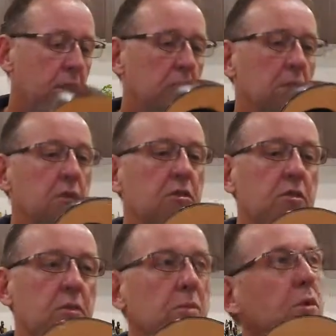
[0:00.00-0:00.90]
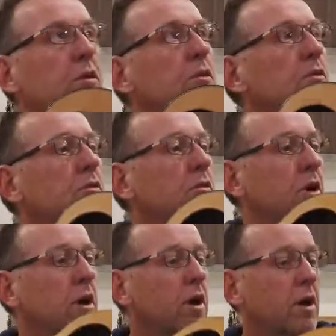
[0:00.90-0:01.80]
This was
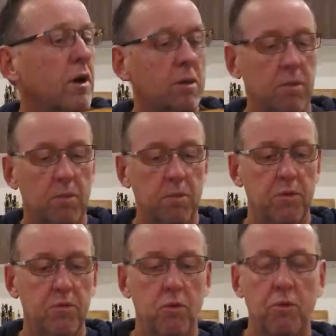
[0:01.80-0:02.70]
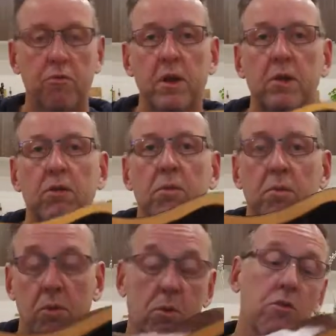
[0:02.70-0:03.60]
before Fender,
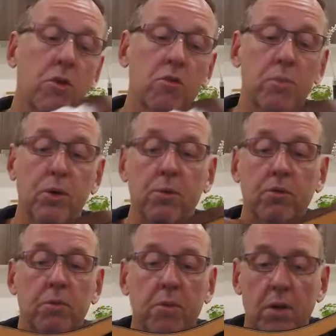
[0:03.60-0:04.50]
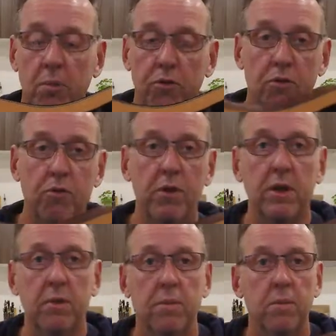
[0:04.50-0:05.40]
it was built before
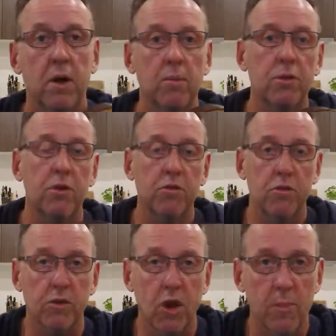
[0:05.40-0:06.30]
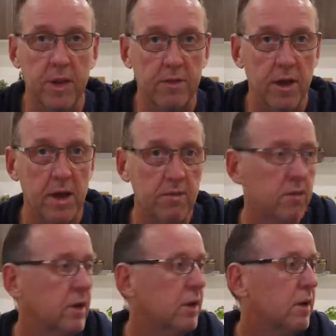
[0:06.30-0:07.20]
Fender purchased Tacoma guitars.
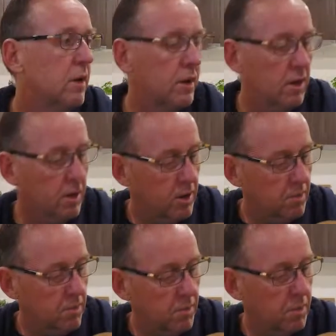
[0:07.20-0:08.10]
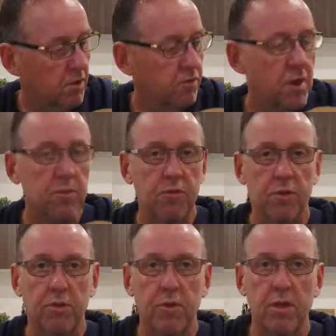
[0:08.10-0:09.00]
They're famous for
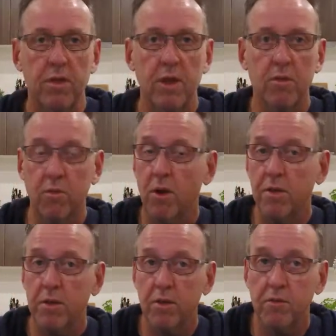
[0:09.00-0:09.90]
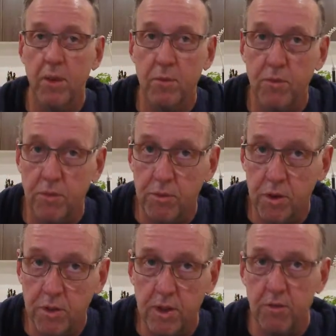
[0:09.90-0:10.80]
three things, or I think they're famous for three
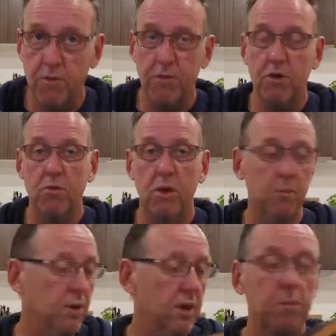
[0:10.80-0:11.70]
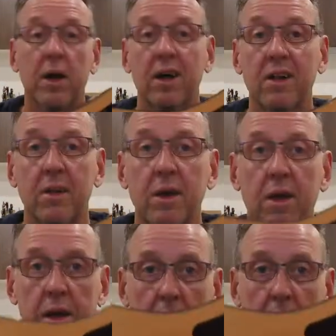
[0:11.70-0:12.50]
things. The first one being butt ugly.